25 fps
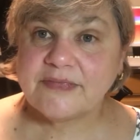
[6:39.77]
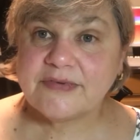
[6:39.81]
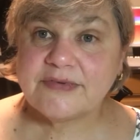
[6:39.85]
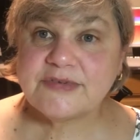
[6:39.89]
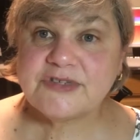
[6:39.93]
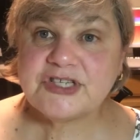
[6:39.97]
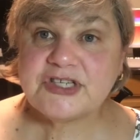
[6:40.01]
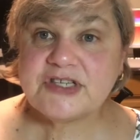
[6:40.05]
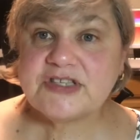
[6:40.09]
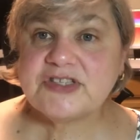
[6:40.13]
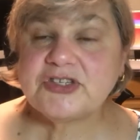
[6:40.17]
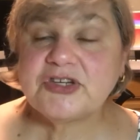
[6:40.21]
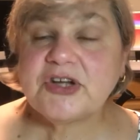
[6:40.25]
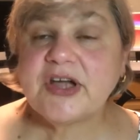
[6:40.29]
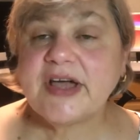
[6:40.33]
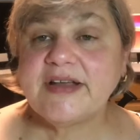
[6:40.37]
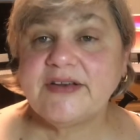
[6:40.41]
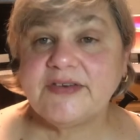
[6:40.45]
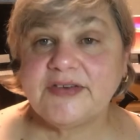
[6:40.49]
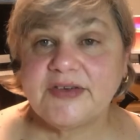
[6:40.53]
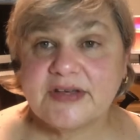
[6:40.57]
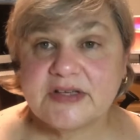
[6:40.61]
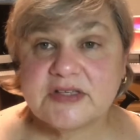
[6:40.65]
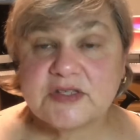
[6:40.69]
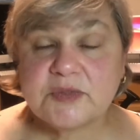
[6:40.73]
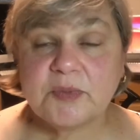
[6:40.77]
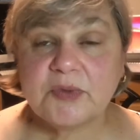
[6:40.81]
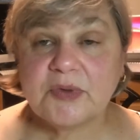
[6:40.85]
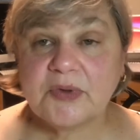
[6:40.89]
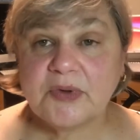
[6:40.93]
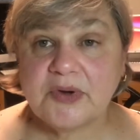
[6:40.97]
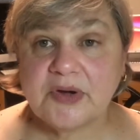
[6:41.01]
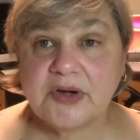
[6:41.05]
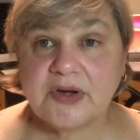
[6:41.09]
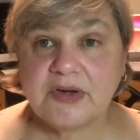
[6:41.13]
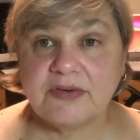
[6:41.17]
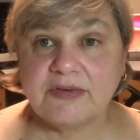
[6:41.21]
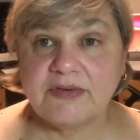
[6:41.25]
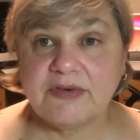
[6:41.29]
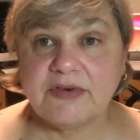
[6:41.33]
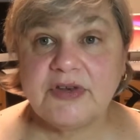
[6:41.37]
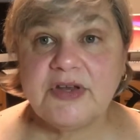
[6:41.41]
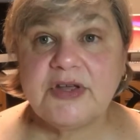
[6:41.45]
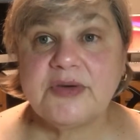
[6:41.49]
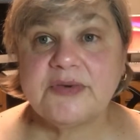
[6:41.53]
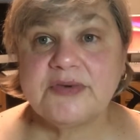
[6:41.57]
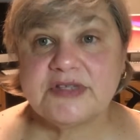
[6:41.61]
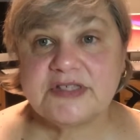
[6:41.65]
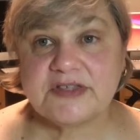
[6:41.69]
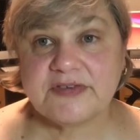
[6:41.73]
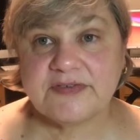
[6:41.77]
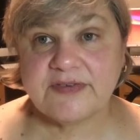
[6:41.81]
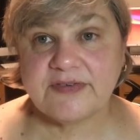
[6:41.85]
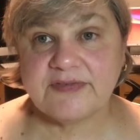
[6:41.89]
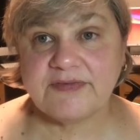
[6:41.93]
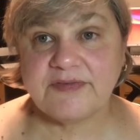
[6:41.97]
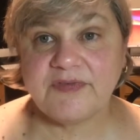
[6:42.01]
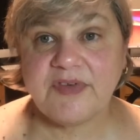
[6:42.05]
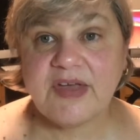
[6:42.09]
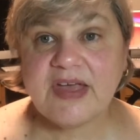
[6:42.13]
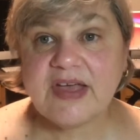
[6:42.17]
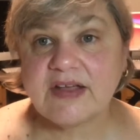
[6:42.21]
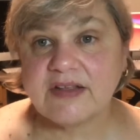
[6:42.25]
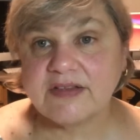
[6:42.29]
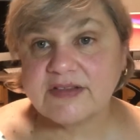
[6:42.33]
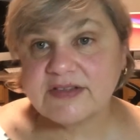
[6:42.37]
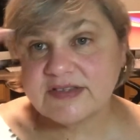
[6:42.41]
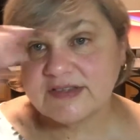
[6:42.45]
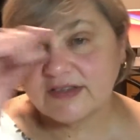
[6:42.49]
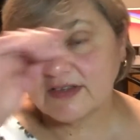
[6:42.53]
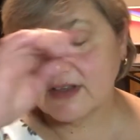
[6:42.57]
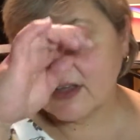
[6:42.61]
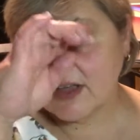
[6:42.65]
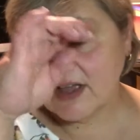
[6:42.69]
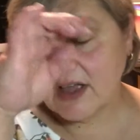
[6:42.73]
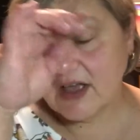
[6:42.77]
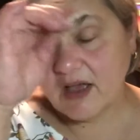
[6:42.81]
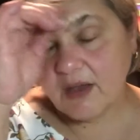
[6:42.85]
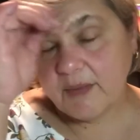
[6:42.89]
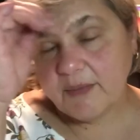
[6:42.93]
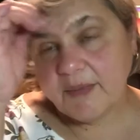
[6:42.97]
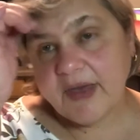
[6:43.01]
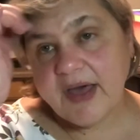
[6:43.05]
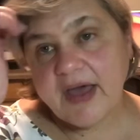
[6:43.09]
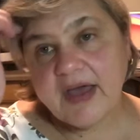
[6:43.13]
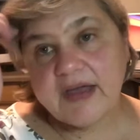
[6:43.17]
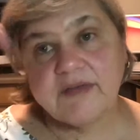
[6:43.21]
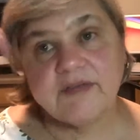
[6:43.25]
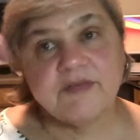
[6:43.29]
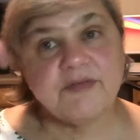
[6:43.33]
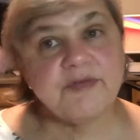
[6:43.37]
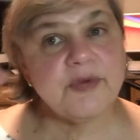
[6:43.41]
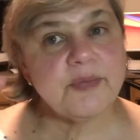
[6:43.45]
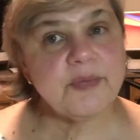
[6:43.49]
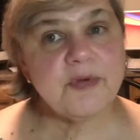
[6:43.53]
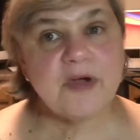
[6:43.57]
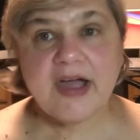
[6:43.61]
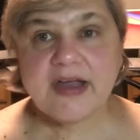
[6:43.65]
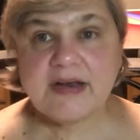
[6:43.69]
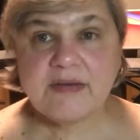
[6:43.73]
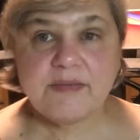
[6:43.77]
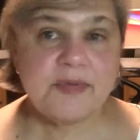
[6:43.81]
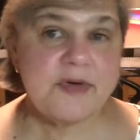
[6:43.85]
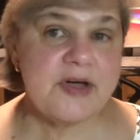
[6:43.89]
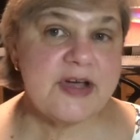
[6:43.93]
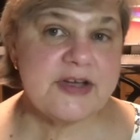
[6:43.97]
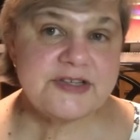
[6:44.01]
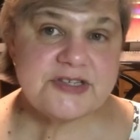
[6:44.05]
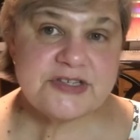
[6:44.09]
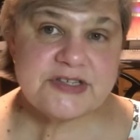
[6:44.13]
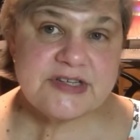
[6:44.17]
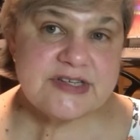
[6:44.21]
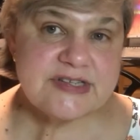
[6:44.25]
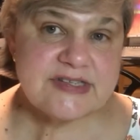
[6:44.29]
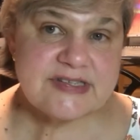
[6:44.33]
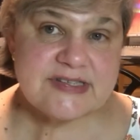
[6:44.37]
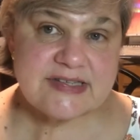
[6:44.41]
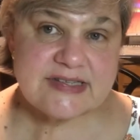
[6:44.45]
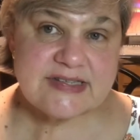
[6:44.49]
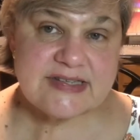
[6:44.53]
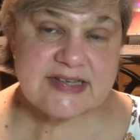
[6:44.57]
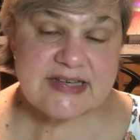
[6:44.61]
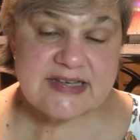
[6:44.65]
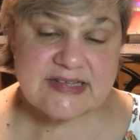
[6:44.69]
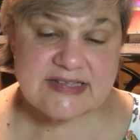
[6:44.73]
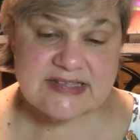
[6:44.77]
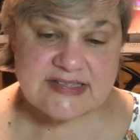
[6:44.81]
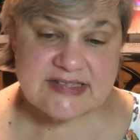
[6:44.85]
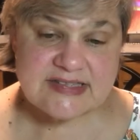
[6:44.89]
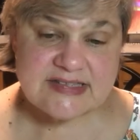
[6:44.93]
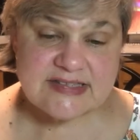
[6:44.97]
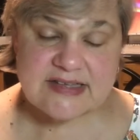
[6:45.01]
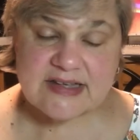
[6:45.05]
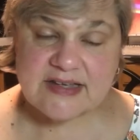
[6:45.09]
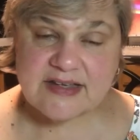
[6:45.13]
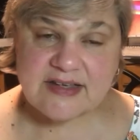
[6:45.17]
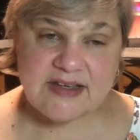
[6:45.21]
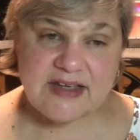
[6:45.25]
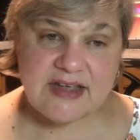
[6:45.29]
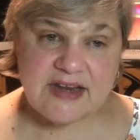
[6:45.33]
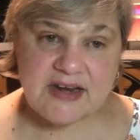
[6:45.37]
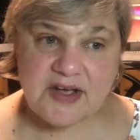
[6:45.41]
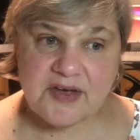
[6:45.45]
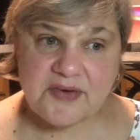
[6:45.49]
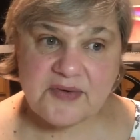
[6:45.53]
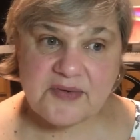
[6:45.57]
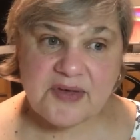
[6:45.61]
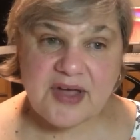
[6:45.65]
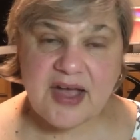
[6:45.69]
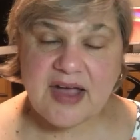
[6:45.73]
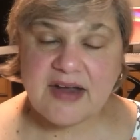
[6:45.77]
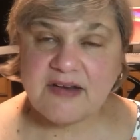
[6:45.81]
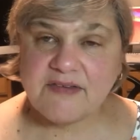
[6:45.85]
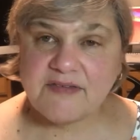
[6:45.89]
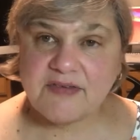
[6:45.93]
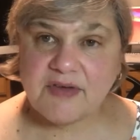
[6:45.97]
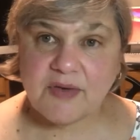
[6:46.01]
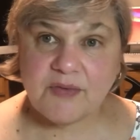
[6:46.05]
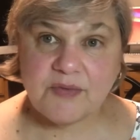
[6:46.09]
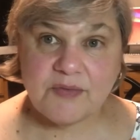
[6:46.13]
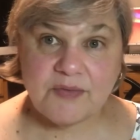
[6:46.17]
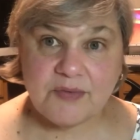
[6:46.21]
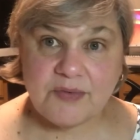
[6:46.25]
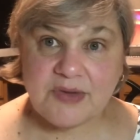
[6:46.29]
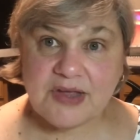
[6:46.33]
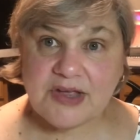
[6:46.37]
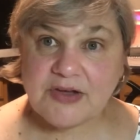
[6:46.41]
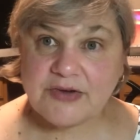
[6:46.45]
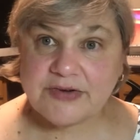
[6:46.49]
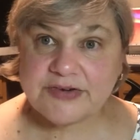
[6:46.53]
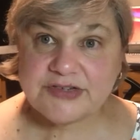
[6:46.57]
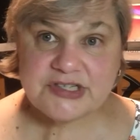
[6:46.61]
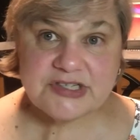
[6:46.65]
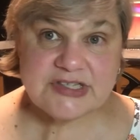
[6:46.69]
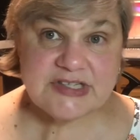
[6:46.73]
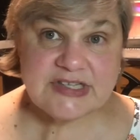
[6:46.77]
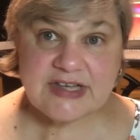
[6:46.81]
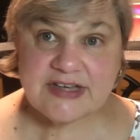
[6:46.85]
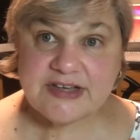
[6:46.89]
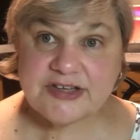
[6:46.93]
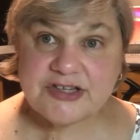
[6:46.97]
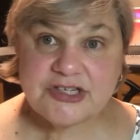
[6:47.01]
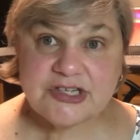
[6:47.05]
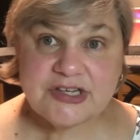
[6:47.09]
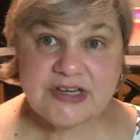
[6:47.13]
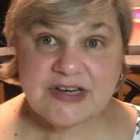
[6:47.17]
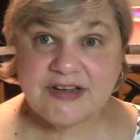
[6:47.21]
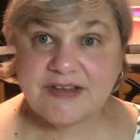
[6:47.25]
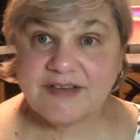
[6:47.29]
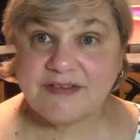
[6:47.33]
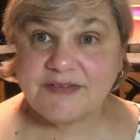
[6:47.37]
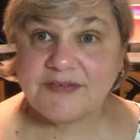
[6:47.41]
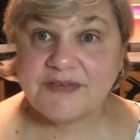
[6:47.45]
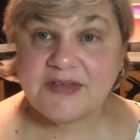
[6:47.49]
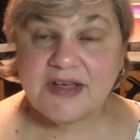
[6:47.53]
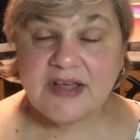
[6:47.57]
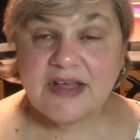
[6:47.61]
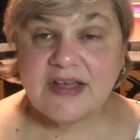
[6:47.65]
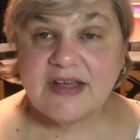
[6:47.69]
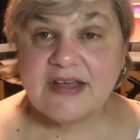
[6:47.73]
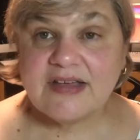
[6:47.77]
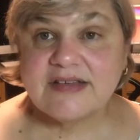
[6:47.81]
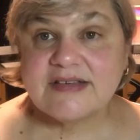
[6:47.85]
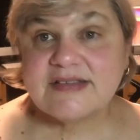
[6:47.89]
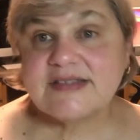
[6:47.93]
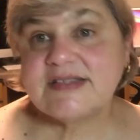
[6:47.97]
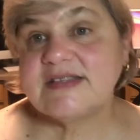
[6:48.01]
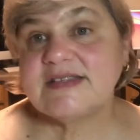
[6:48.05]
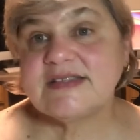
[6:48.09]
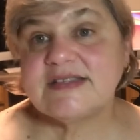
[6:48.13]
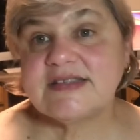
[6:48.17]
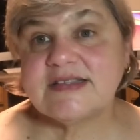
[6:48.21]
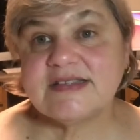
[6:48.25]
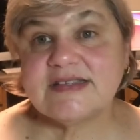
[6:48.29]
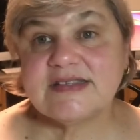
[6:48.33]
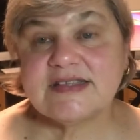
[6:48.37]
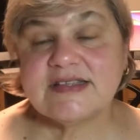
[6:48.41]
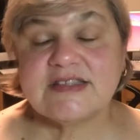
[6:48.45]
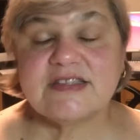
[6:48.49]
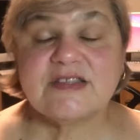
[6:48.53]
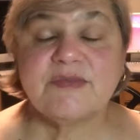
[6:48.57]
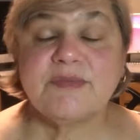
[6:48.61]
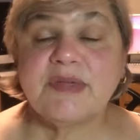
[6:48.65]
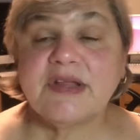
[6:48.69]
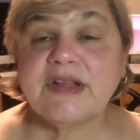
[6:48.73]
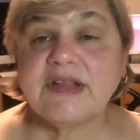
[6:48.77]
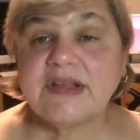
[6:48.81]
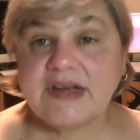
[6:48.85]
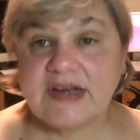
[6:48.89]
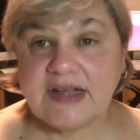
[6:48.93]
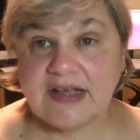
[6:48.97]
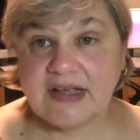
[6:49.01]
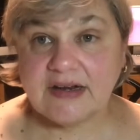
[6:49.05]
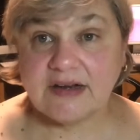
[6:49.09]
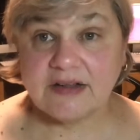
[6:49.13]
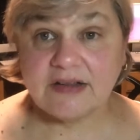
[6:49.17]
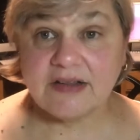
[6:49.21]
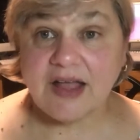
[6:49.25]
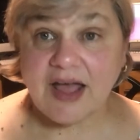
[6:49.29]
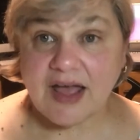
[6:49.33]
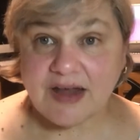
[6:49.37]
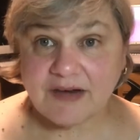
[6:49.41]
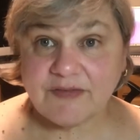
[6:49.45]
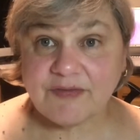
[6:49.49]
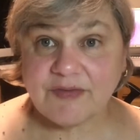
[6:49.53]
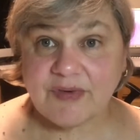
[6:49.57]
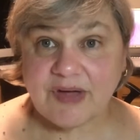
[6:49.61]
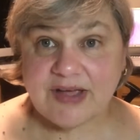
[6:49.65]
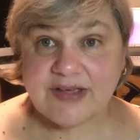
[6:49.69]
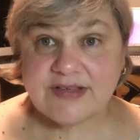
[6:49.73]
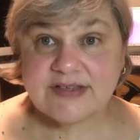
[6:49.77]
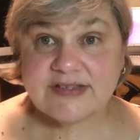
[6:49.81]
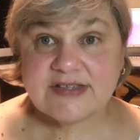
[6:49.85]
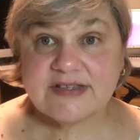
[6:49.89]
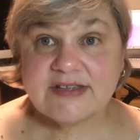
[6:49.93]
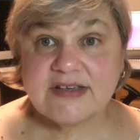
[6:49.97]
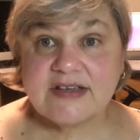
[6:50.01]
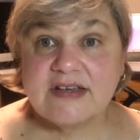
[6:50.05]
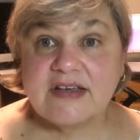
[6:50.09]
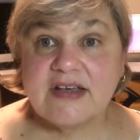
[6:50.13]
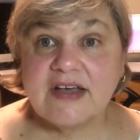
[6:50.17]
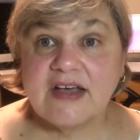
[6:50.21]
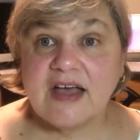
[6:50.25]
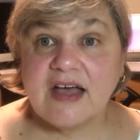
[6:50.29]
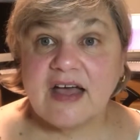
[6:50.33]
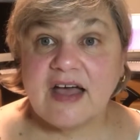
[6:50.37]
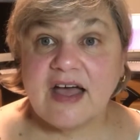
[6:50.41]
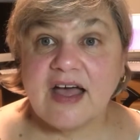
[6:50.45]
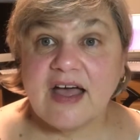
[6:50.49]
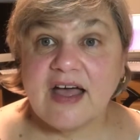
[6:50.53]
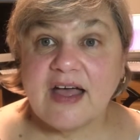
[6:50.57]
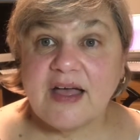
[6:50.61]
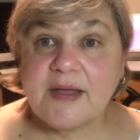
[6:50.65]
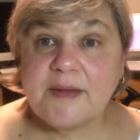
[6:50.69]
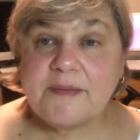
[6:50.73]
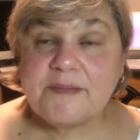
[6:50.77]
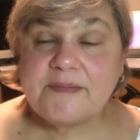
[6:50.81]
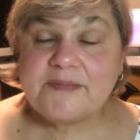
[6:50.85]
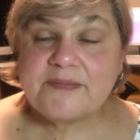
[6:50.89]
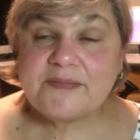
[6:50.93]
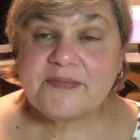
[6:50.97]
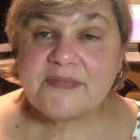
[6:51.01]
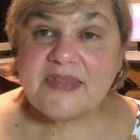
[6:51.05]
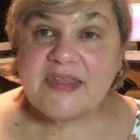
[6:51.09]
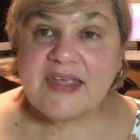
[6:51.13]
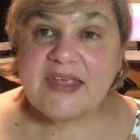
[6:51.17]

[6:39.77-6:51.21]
she's trying to explore new and different fields. But for Pride and Prejudice, it's you know, kind of a regurgitation of Sense and Sensibility in a lot of ways. So